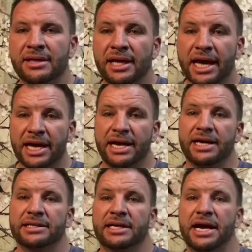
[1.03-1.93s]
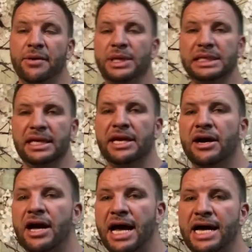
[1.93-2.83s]
Hey guys, I recently
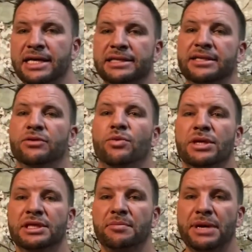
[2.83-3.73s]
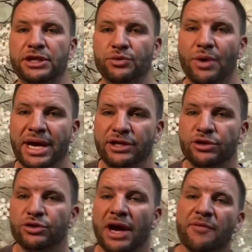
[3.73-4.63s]
got asked what's the best way to
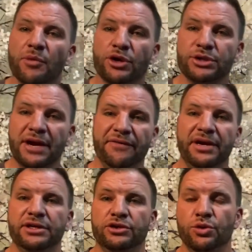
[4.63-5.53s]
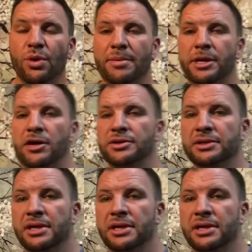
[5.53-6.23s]
drive more traffic to webinars.